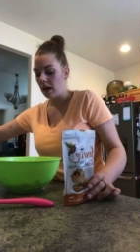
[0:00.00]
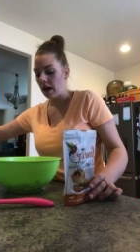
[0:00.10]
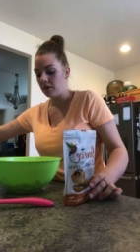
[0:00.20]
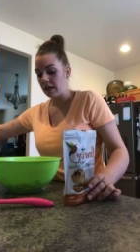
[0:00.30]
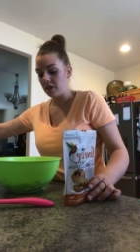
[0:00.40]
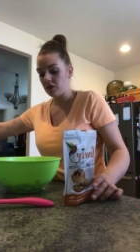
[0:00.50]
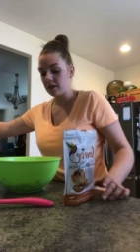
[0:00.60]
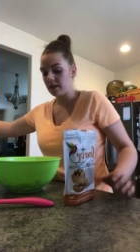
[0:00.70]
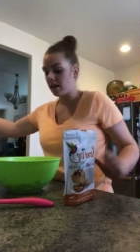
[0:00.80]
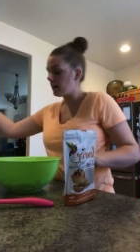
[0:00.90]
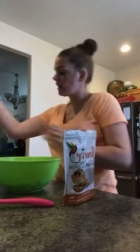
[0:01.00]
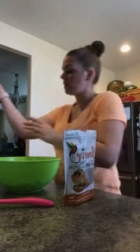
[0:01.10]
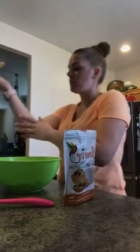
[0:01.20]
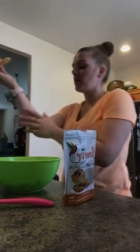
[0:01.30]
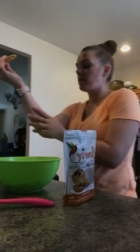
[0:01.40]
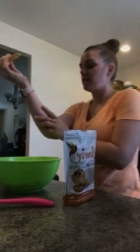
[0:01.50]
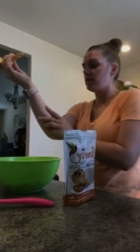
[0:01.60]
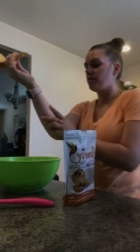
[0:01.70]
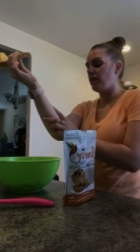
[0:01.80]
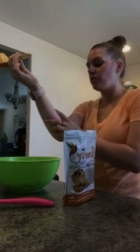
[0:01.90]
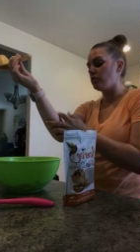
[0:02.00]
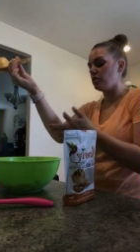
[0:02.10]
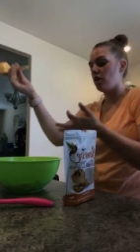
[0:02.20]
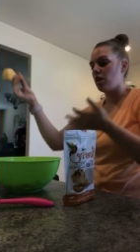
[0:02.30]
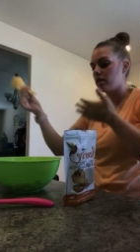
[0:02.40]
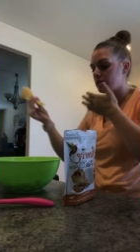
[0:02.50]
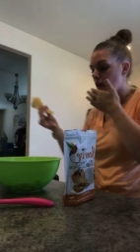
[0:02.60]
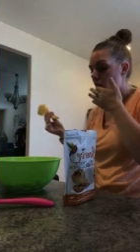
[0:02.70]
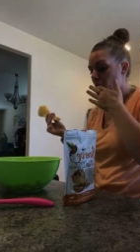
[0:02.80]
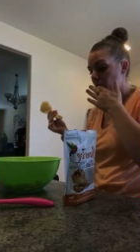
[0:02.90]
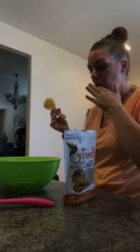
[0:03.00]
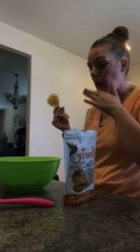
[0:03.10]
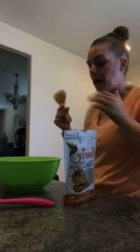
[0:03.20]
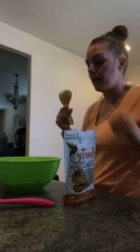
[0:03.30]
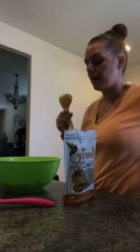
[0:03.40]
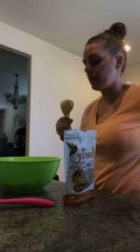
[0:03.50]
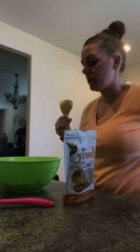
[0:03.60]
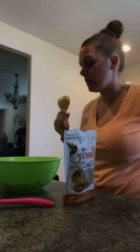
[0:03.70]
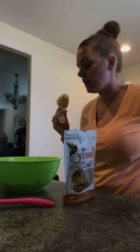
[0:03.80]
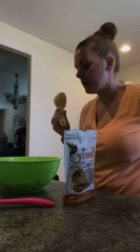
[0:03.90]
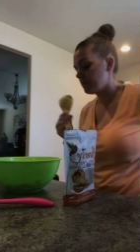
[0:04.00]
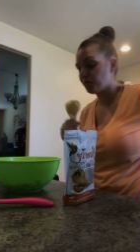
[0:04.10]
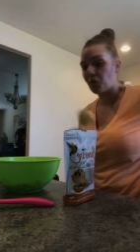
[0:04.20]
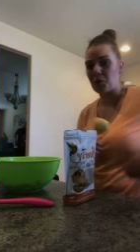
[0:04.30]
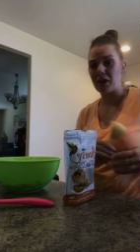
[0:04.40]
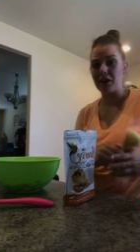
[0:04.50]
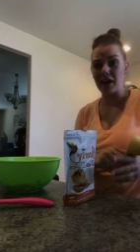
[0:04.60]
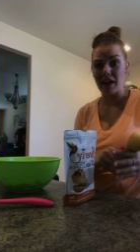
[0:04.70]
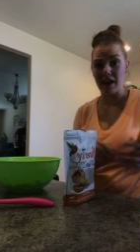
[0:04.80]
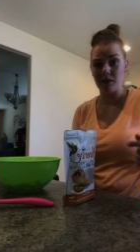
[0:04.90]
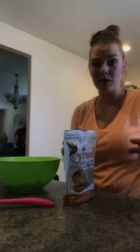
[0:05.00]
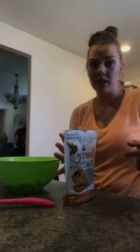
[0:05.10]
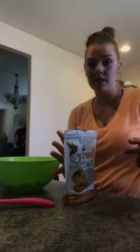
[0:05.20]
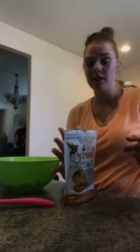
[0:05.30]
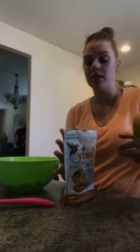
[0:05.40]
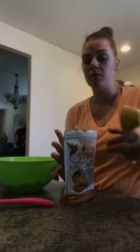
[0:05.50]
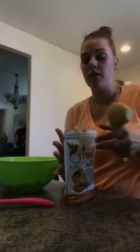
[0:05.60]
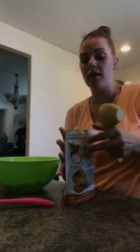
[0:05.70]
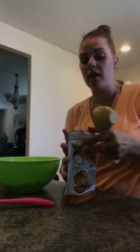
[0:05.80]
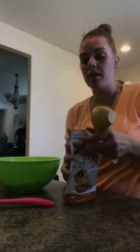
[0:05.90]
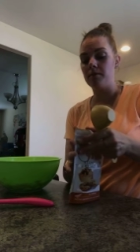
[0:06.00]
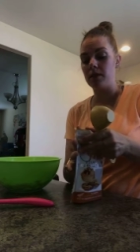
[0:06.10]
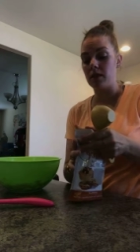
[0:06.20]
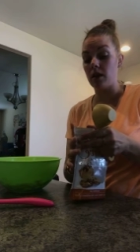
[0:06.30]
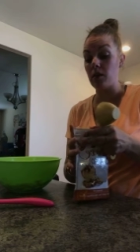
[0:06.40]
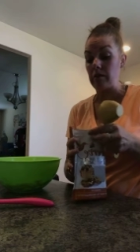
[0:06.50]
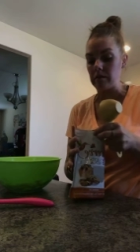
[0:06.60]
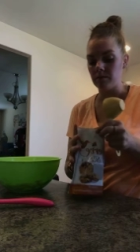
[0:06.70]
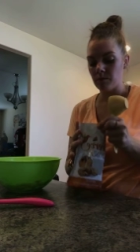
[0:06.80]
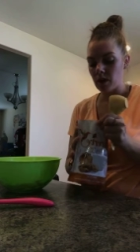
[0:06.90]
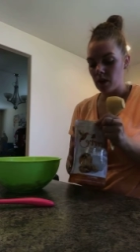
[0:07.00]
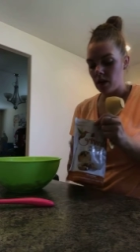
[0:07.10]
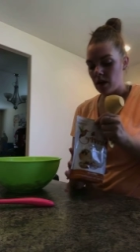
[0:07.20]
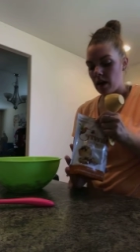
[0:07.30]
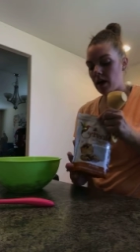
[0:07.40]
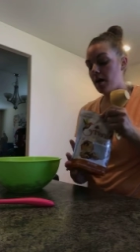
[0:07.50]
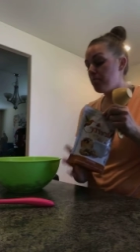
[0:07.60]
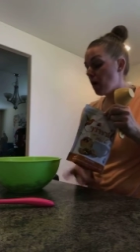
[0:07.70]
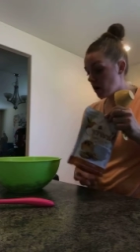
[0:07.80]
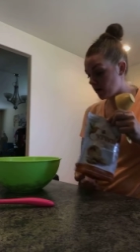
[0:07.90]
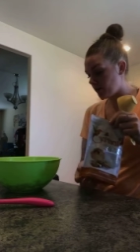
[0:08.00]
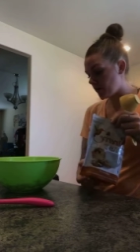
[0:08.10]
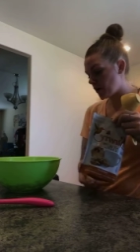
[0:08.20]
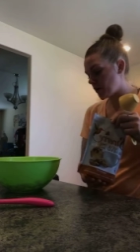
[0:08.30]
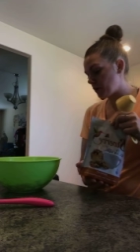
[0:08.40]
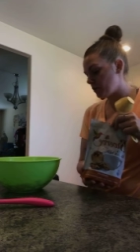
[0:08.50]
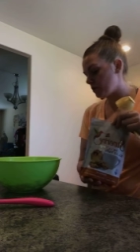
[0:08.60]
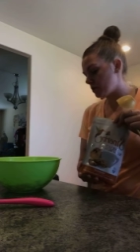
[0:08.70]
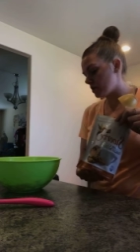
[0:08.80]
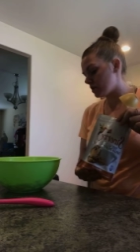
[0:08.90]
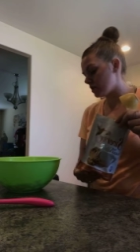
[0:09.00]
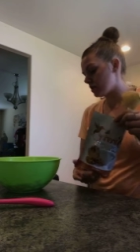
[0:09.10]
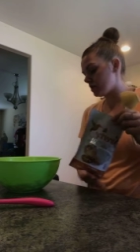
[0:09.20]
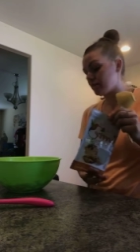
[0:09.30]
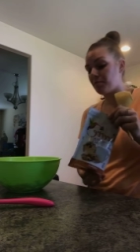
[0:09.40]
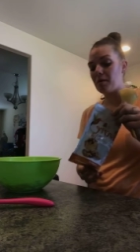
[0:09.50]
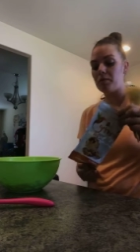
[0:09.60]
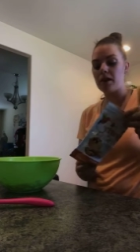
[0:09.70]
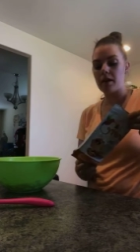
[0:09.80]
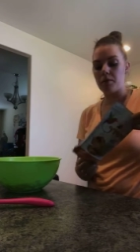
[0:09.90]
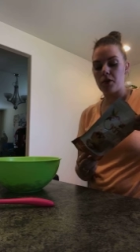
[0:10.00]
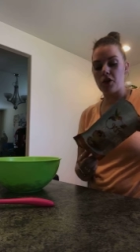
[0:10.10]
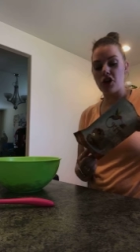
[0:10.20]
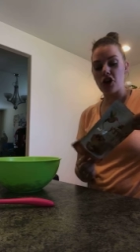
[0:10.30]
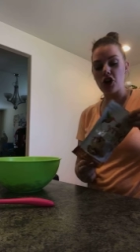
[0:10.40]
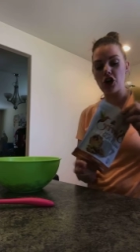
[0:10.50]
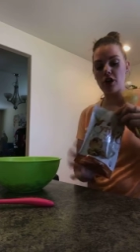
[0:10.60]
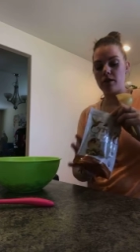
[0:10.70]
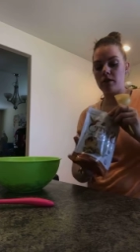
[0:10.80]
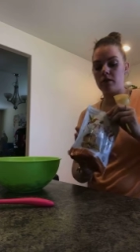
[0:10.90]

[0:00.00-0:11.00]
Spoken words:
how dangerous it can be, because it's fatal to dogs. And we already had one instance with that. So monk fruit, some people like pure,